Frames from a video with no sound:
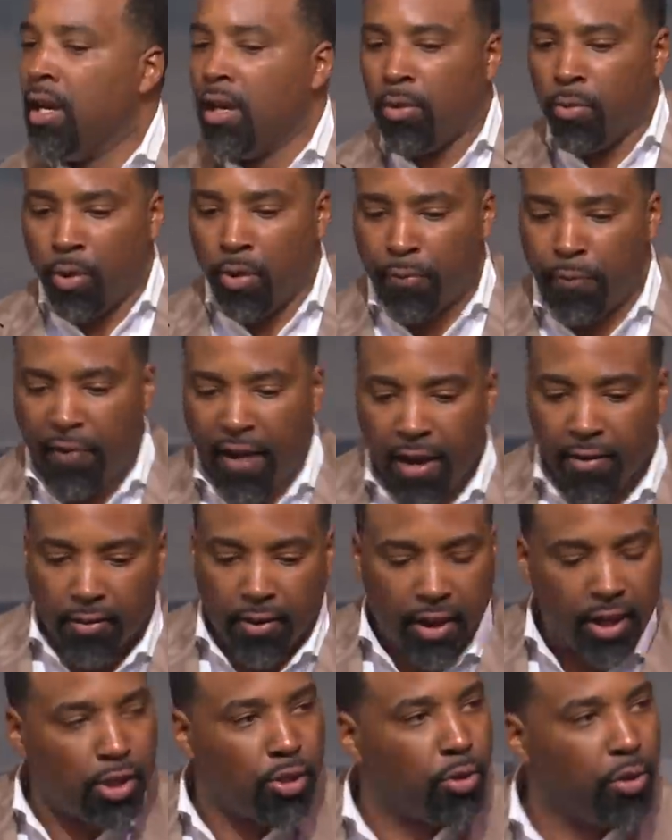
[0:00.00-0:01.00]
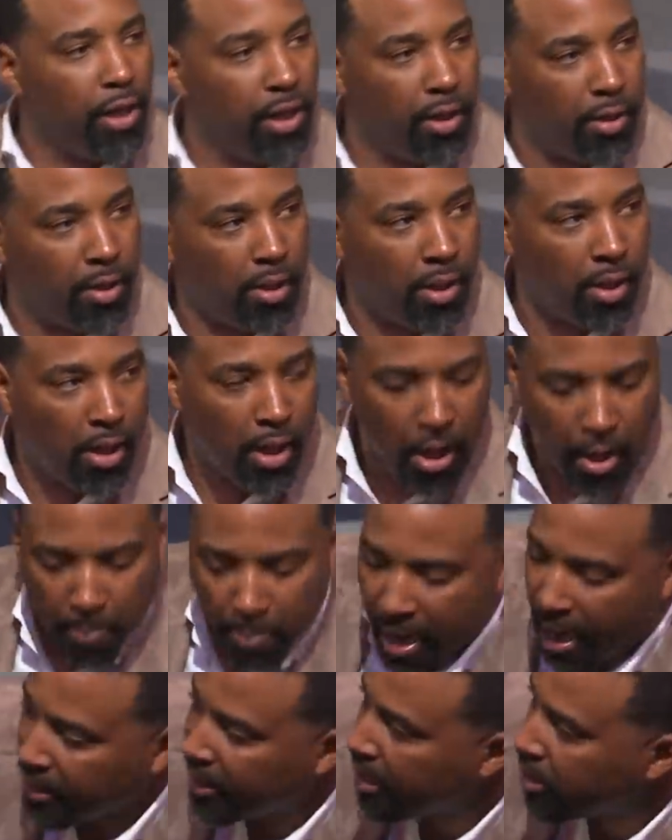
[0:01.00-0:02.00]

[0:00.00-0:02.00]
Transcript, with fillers: was favorably treated by the